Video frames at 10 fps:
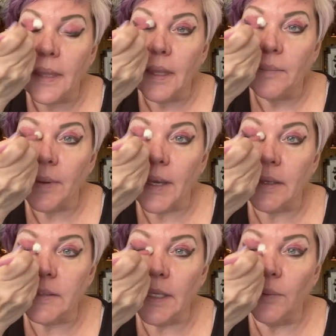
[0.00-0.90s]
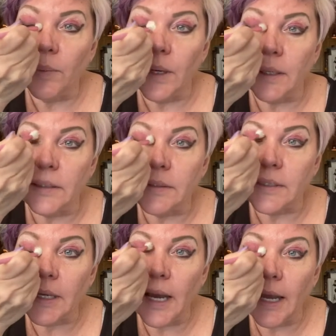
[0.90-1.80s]
because he was
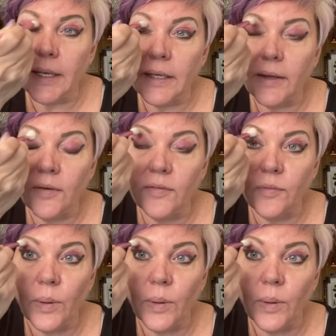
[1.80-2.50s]
kind of